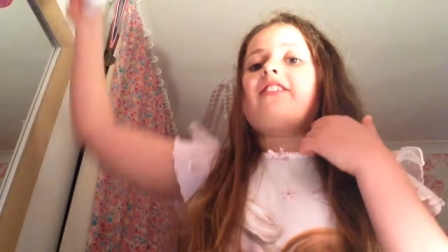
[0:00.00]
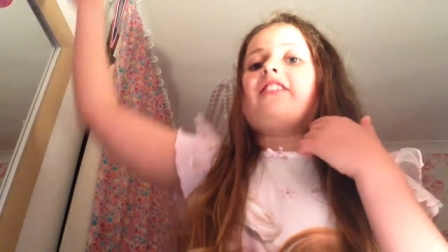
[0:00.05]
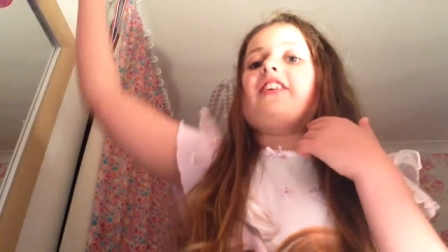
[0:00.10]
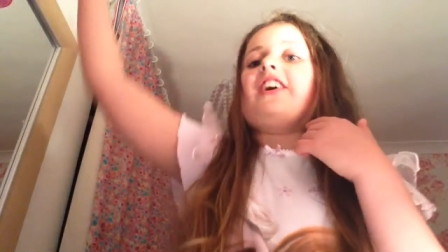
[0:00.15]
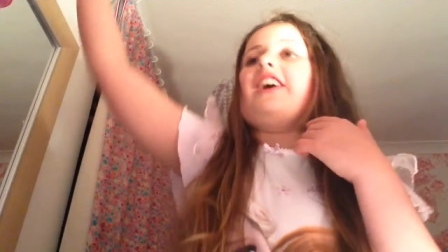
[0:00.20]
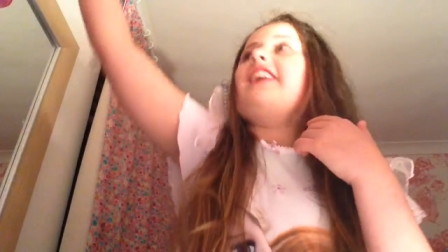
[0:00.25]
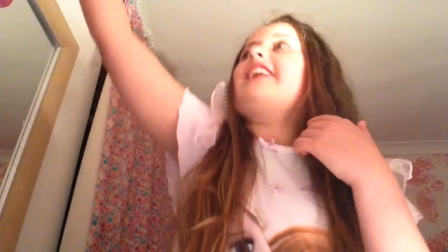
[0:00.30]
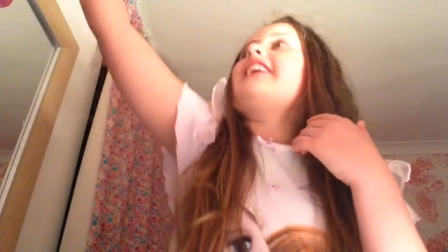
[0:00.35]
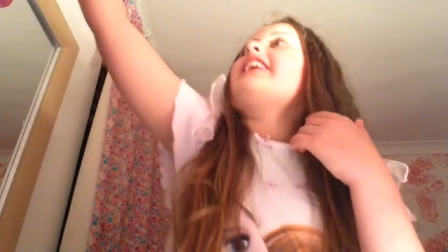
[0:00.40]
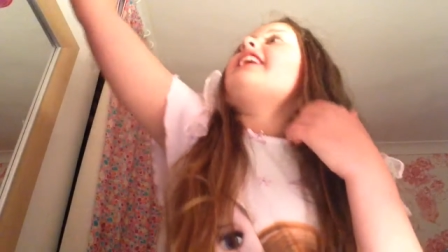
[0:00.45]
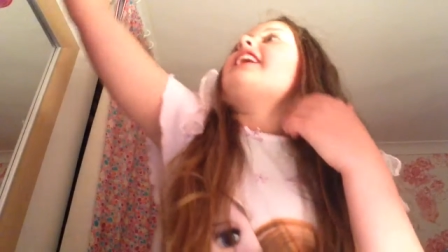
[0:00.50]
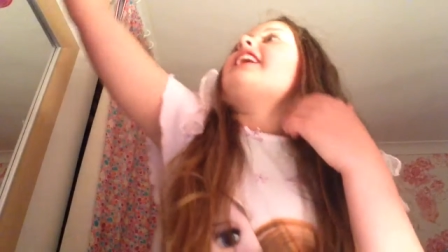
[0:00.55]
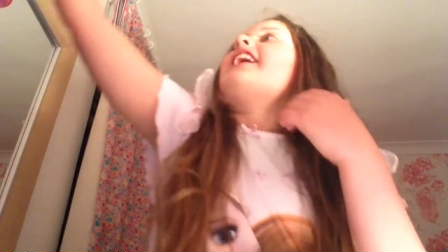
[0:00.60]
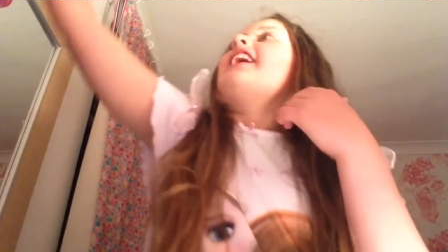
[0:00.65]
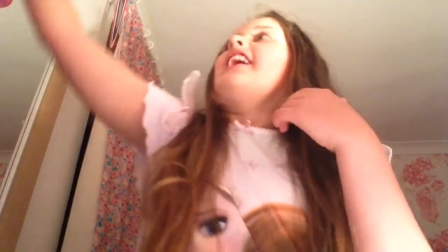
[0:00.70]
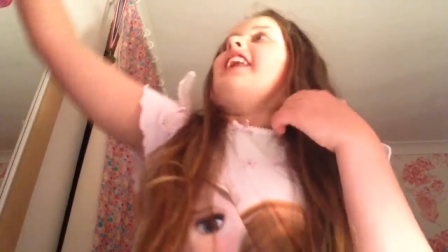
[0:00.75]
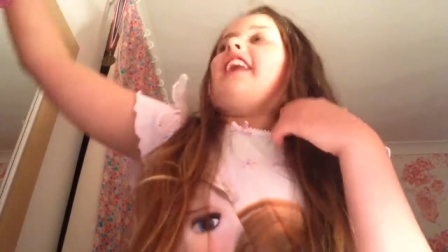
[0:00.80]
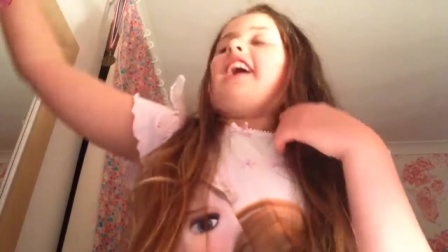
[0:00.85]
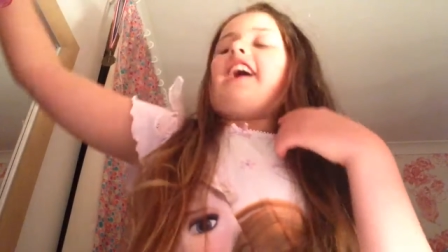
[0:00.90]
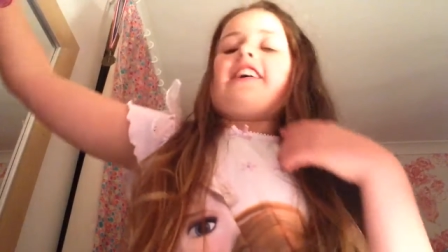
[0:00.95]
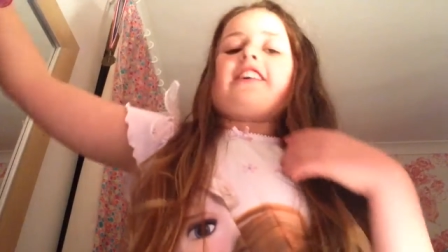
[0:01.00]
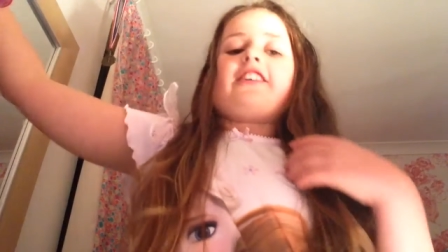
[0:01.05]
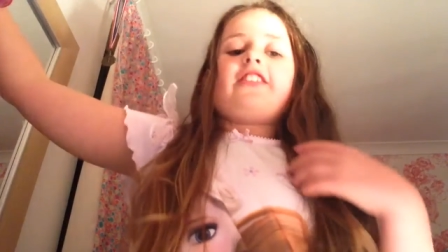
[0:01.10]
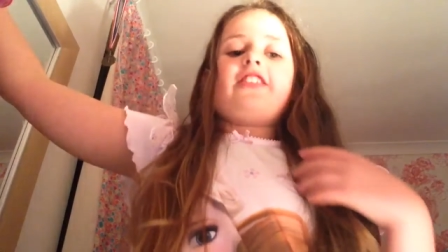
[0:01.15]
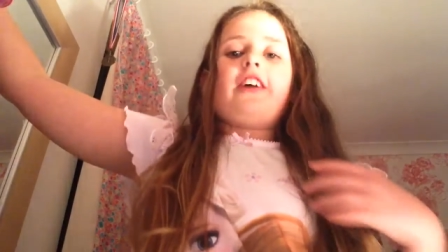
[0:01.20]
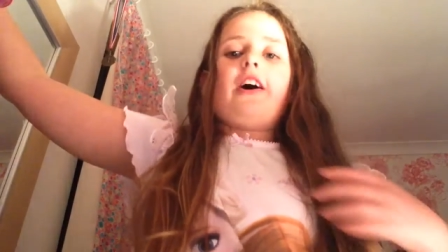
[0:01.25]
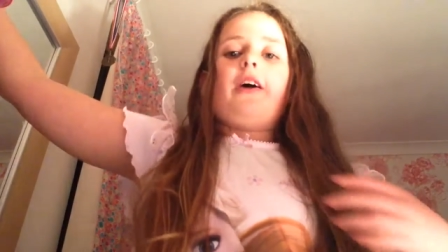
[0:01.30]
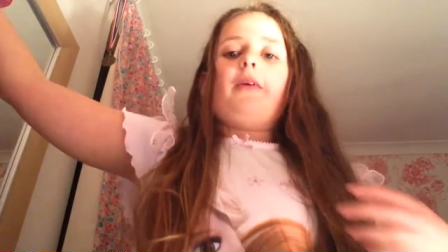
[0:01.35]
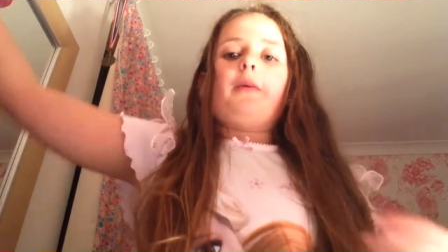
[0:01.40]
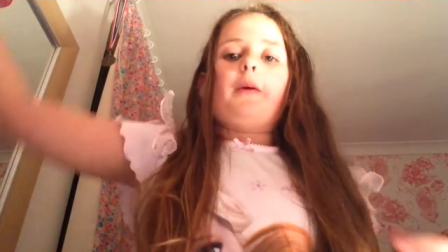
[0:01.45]
really like
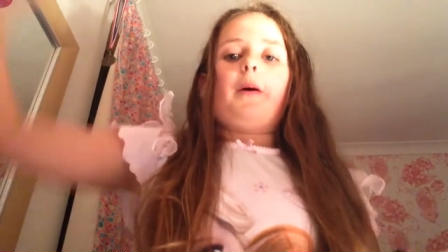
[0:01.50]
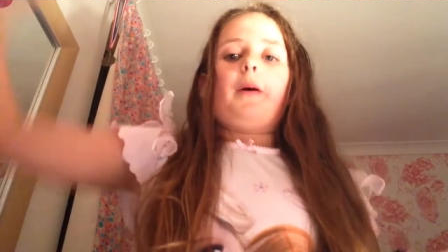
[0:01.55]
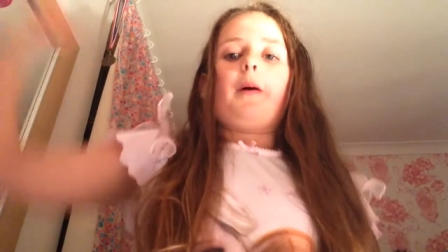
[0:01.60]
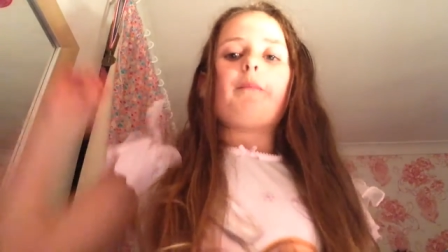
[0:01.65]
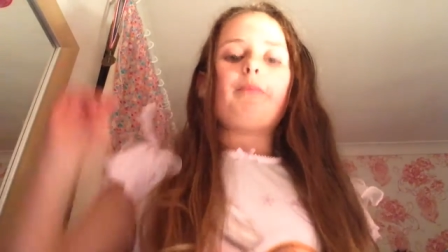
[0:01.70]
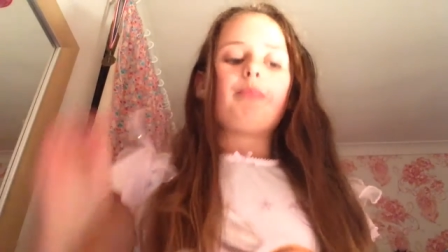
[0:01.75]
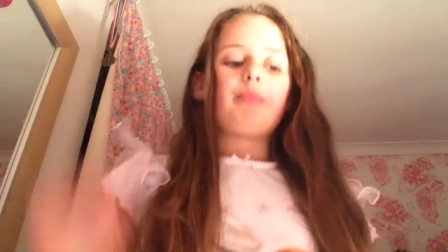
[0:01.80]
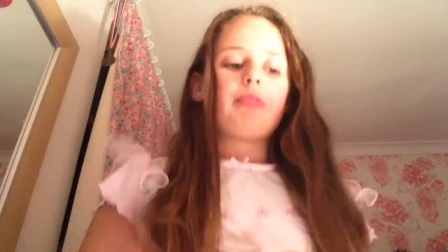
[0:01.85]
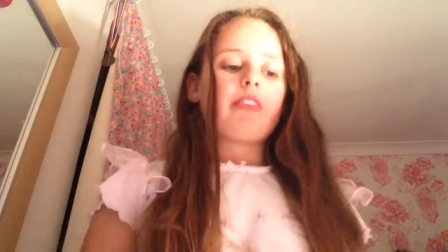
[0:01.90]
that one.